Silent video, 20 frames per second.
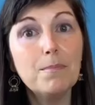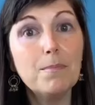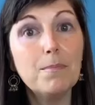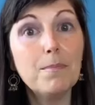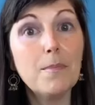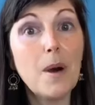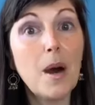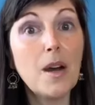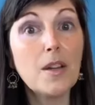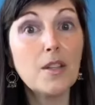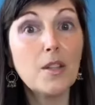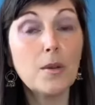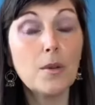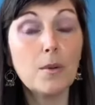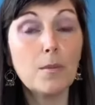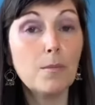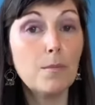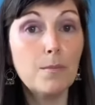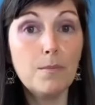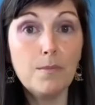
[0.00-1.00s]
on
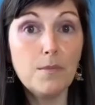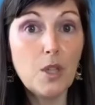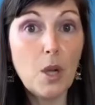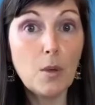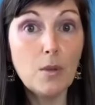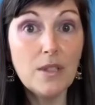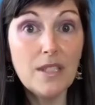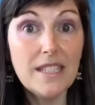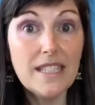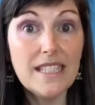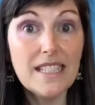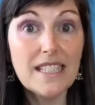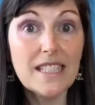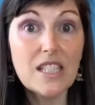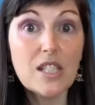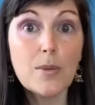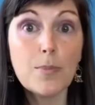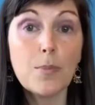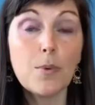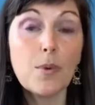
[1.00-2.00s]
your toast.
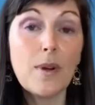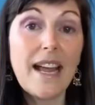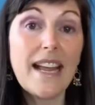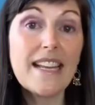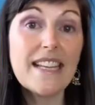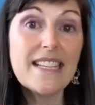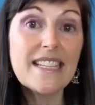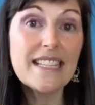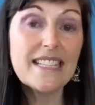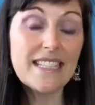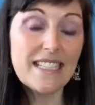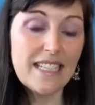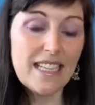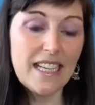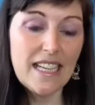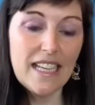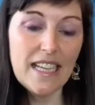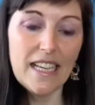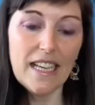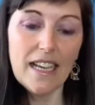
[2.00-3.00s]
Spread.
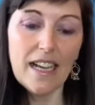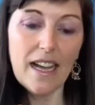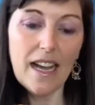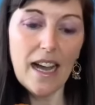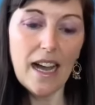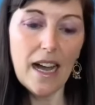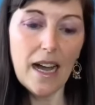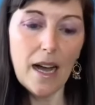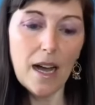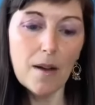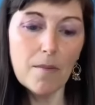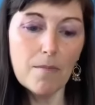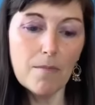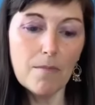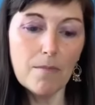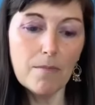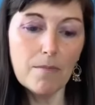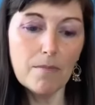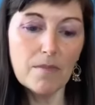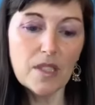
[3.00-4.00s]

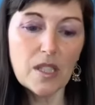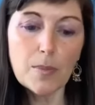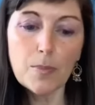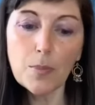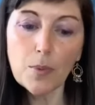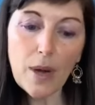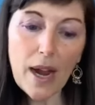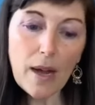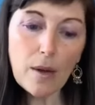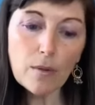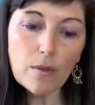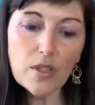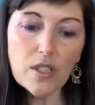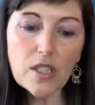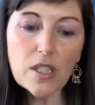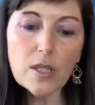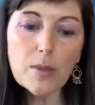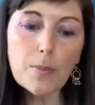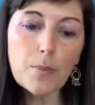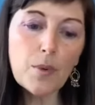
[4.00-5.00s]
Um, sprout,
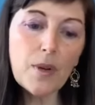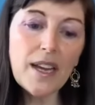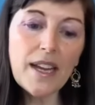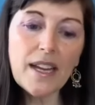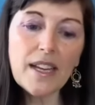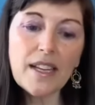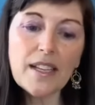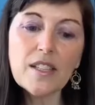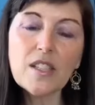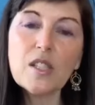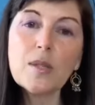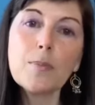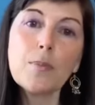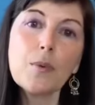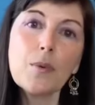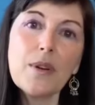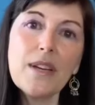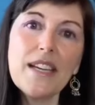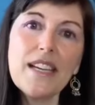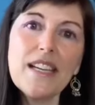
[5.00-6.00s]
spring,
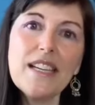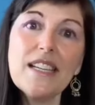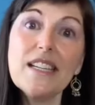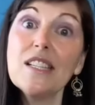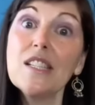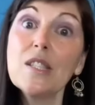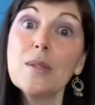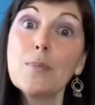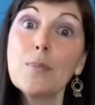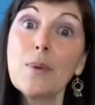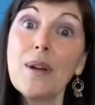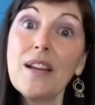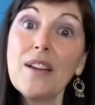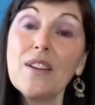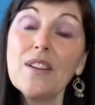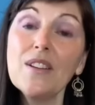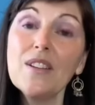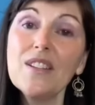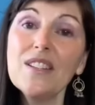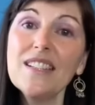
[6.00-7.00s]
spree,
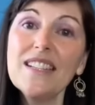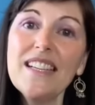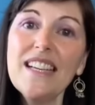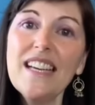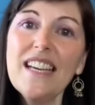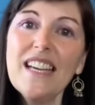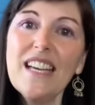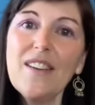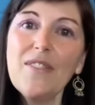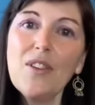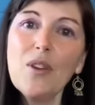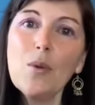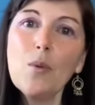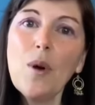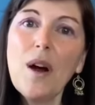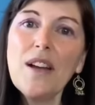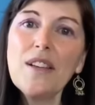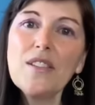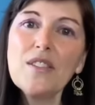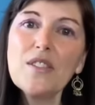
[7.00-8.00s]
sprinkle. If you
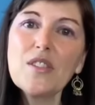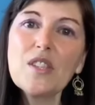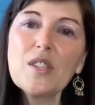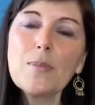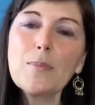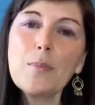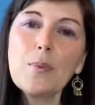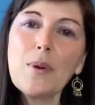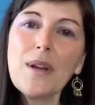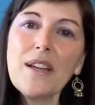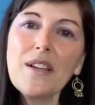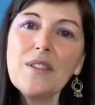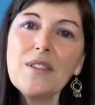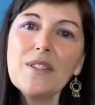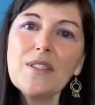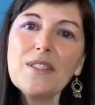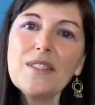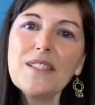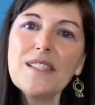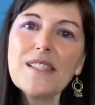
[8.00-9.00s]
want to
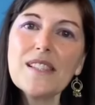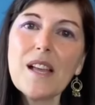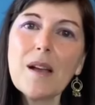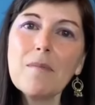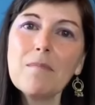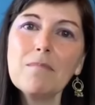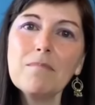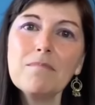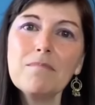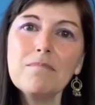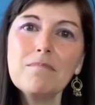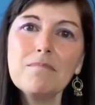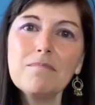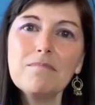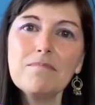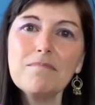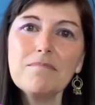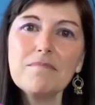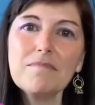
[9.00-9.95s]
sprinkle some,